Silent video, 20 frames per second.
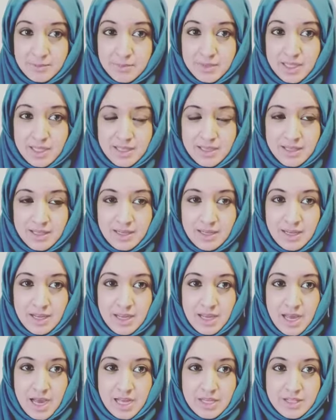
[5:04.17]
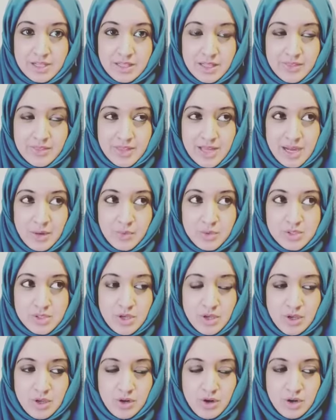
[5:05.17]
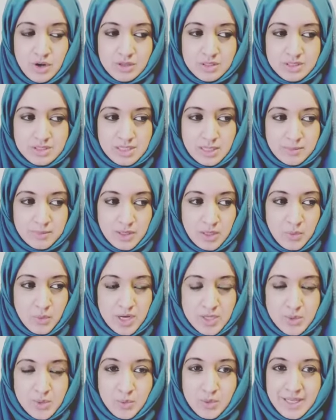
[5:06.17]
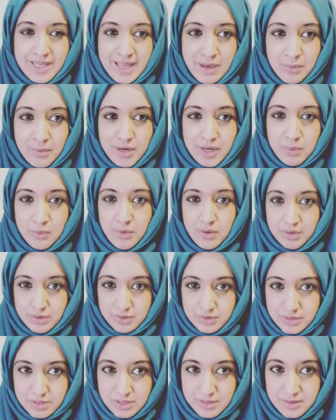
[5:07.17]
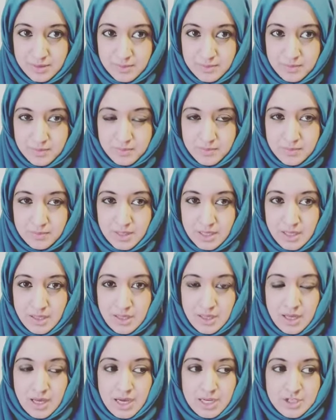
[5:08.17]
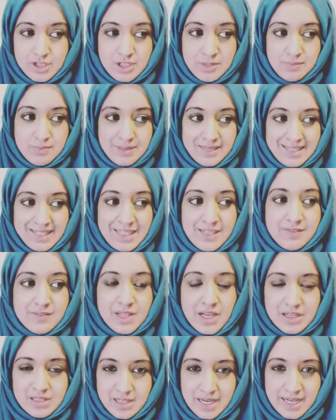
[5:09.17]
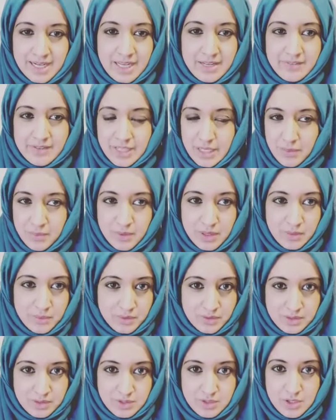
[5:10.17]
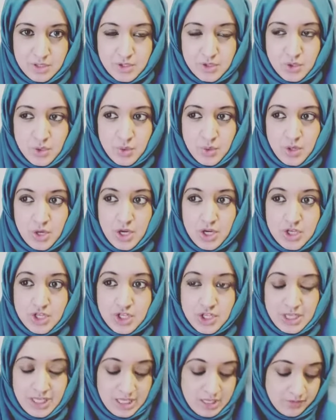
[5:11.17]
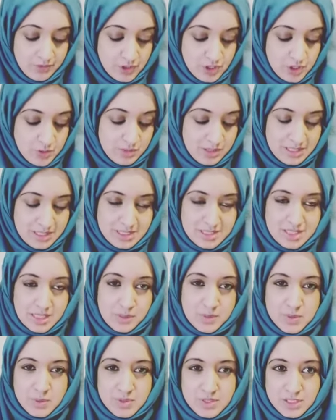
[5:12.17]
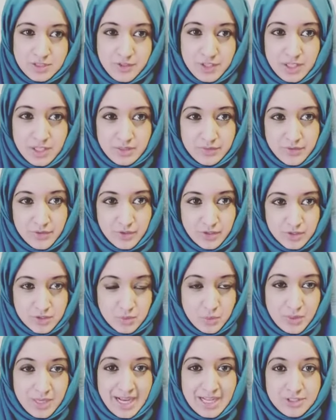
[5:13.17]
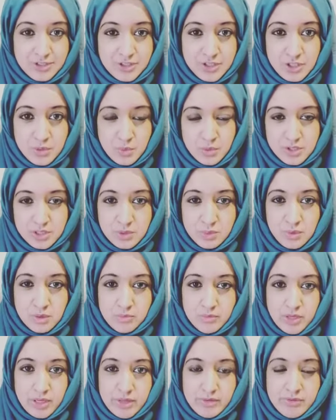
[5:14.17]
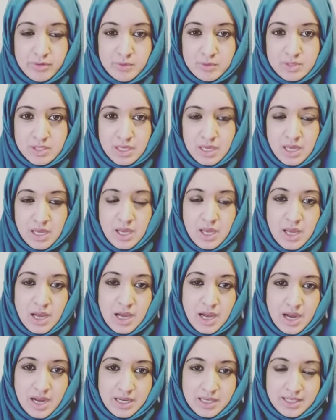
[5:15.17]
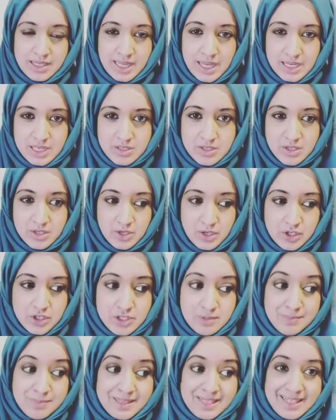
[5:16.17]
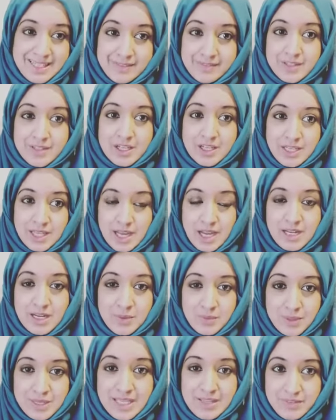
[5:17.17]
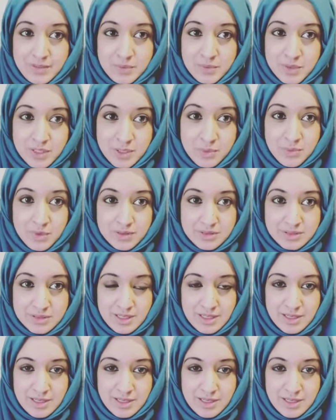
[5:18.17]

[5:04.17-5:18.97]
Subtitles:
thing. And that was her concept, that, oh, I don't get what I want. And she believed that, I never get what I want. So she, even doing these steps was difficult for her. So we had to do one-to-one breakthroughs and get her to believe that, yeah, Allah will give you what you want.